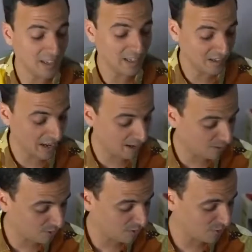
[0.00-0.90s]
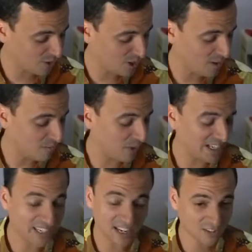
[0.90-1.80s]
Now, my
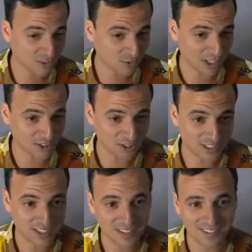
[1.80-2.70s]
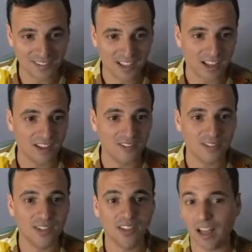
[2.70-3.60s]
next question,
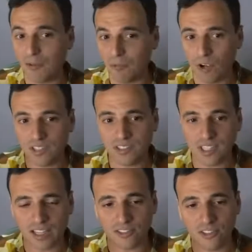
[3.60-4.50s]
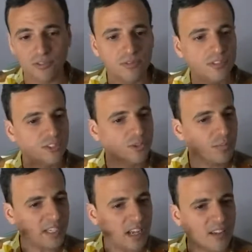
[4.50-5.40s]
I wanted to ask you,
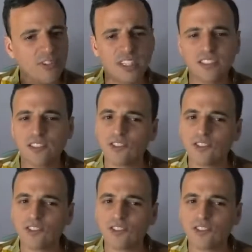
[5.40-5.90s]
I feel like there's a